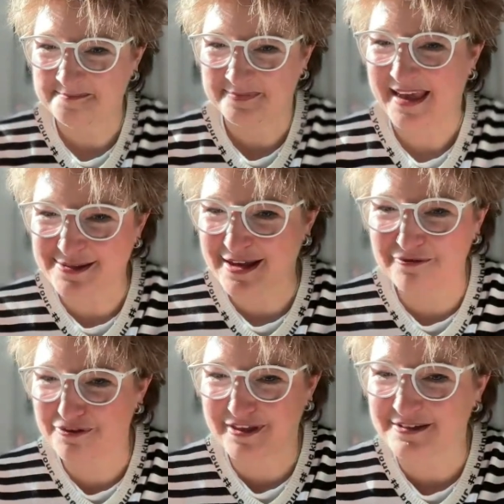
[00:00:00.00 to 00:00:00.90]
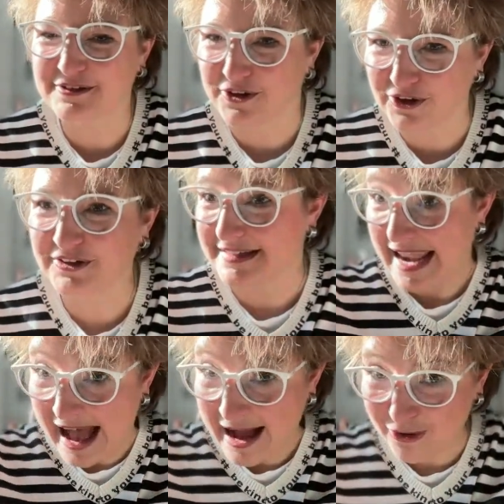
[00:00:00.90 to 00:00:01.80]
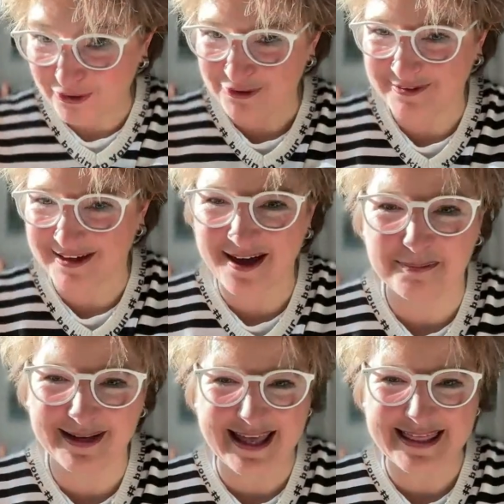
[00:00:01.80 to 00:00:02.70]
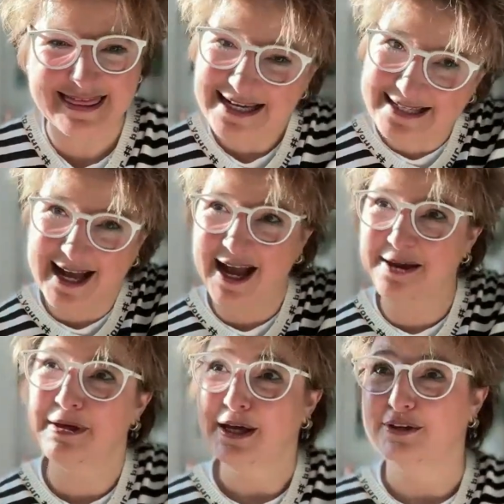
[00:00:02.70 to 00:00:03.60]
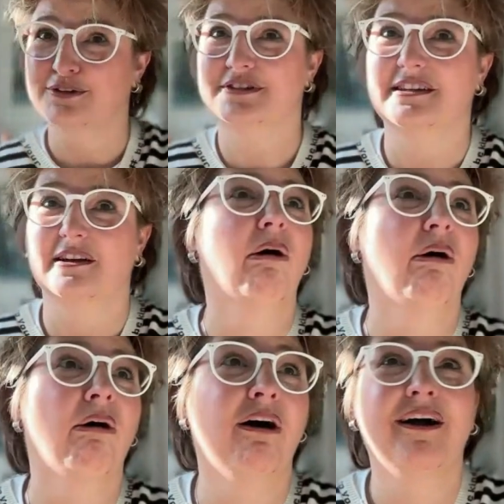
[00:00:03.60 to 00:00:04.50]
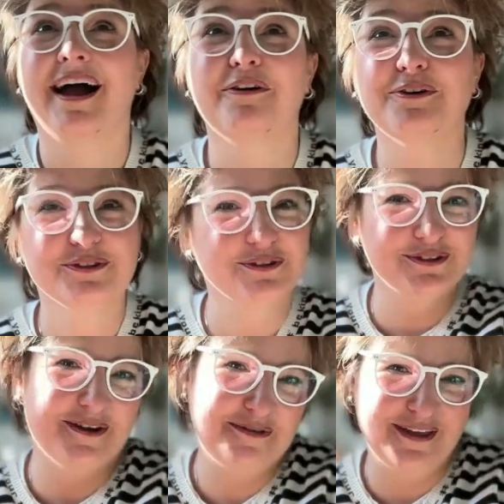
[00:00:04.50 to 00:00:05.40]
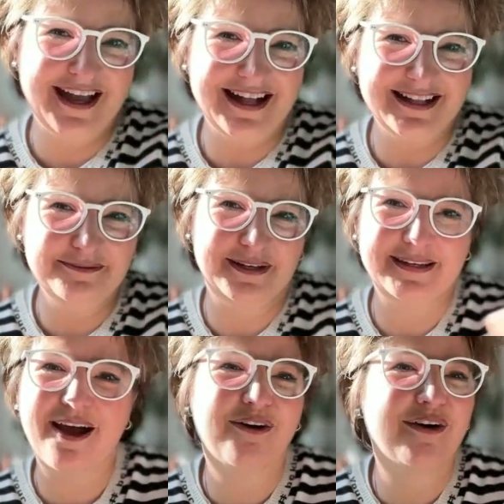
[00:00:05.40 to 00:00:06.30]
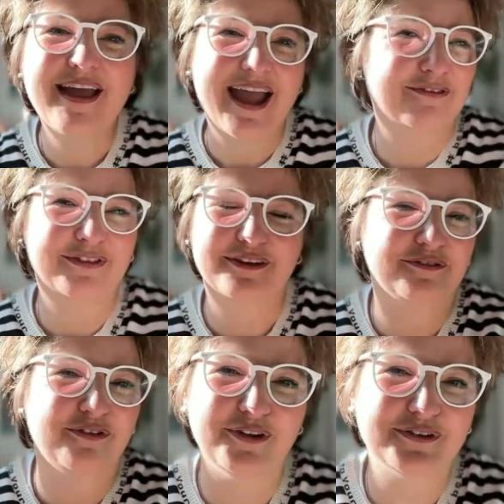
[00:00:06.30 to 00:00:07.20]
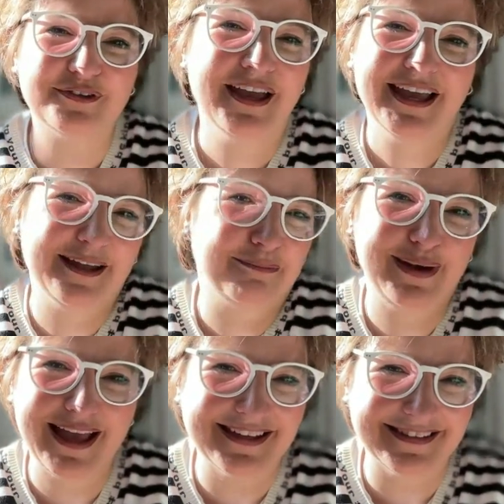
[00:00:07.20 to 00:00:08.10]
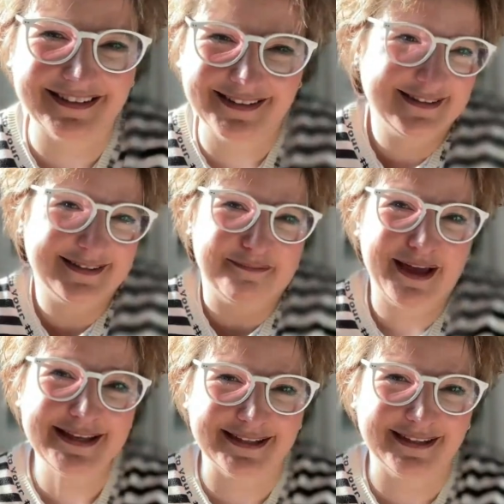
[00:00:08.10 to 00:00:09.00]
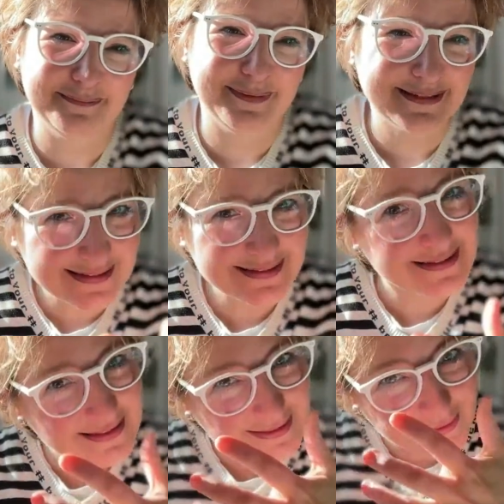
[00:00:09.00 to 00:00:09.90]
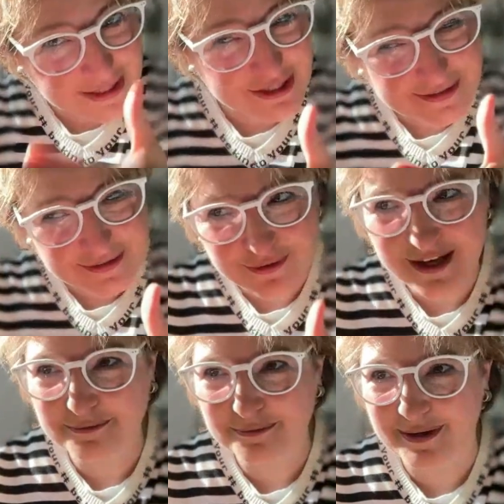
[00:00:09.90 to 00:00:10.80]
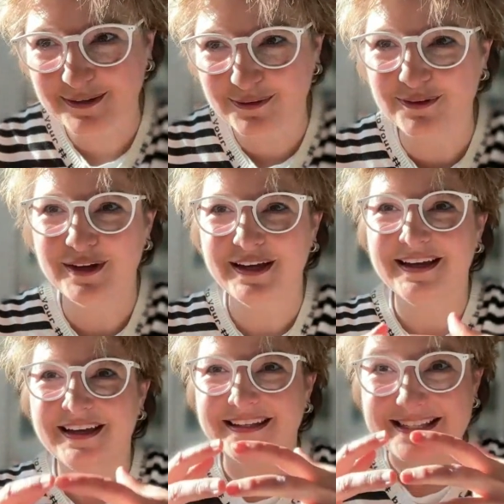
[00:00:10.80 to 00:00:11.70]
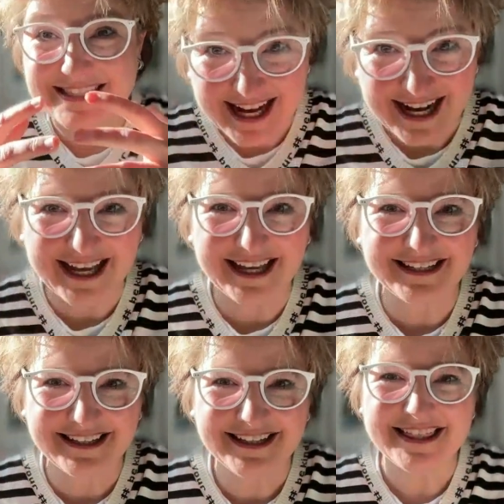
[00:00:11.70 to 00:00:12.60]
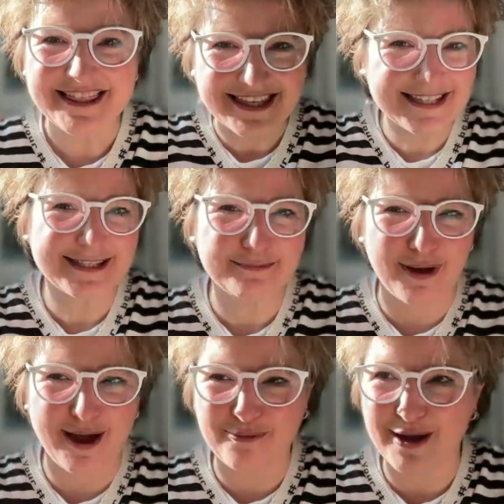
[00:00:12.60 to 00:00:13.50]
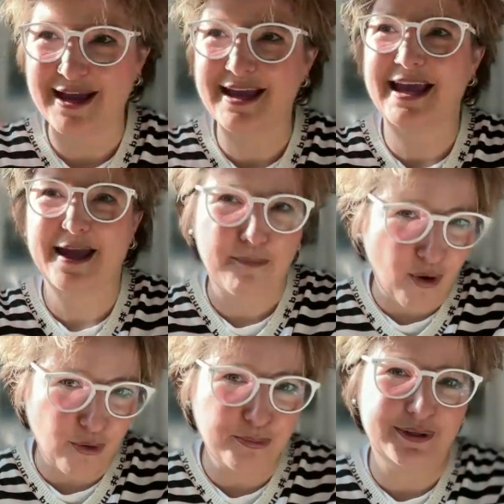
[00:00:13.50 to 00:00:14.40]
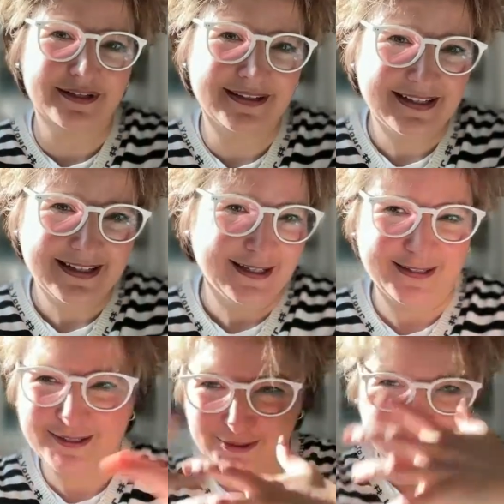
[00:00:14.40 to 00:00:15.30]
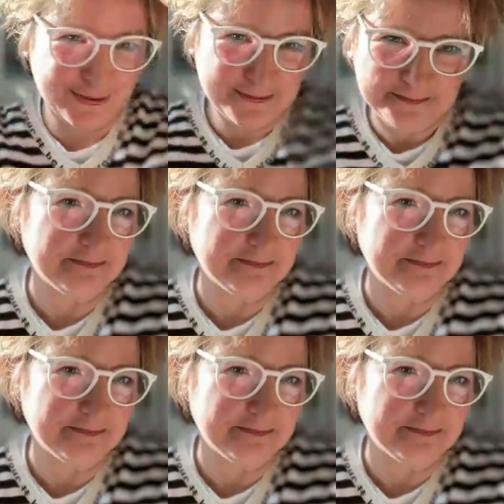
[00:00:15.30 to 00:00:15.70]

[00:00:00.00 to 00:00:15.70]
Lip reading: As everything is good now, but at that time you see, I want to do something else, but now everything falls in place, and this is amazing. But you can just do that when you decide, this is my way and I'm open to